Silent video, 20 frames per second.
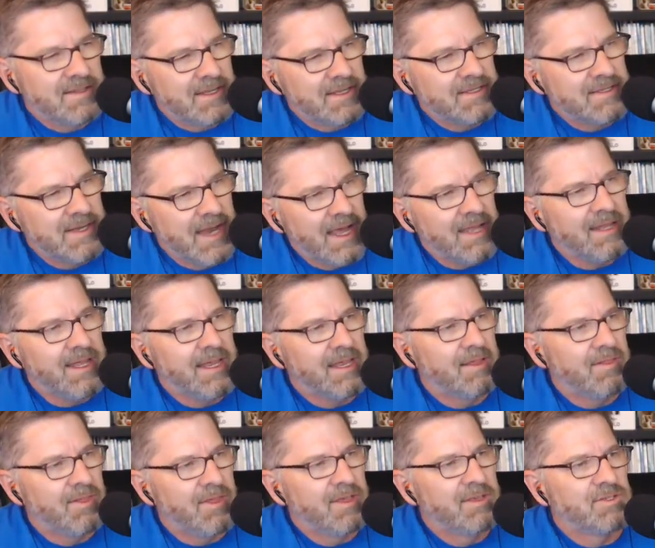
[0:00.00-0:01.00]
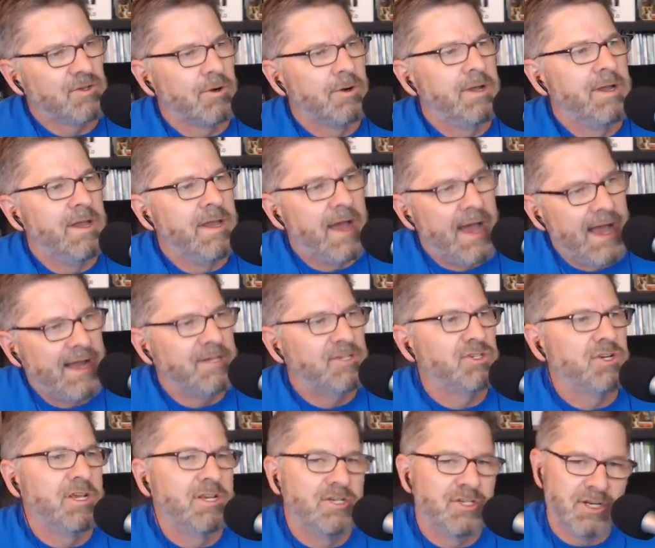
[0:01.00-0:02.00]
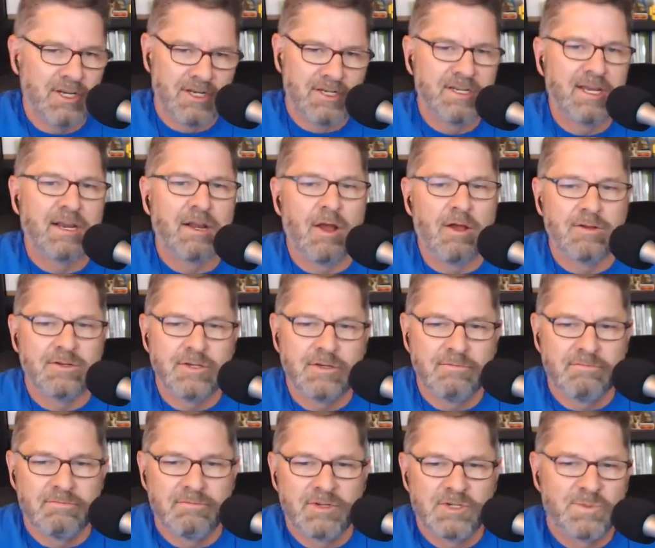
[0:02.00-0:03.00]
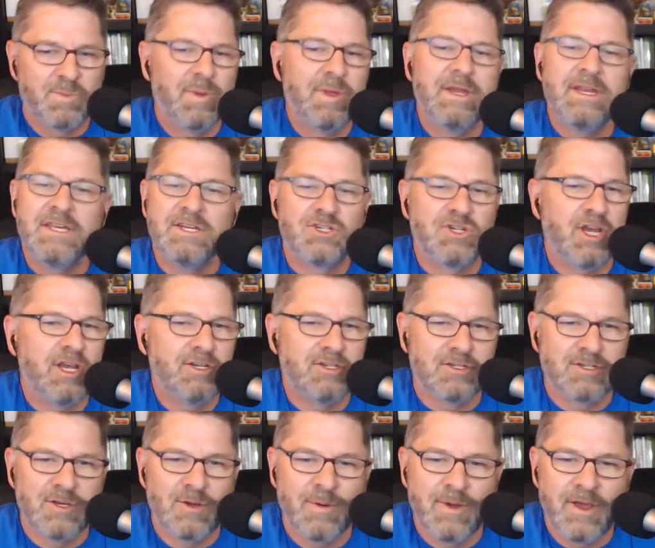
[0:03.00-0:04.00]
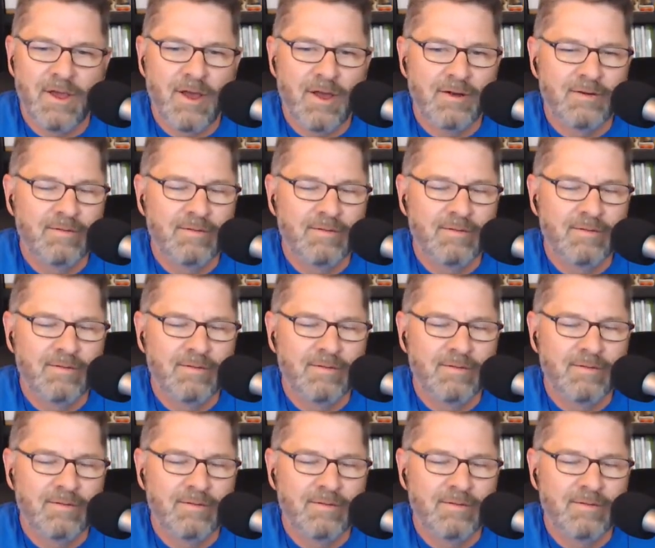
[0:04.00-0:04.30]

not like things are not changing in technology. There's plenty of changes going on.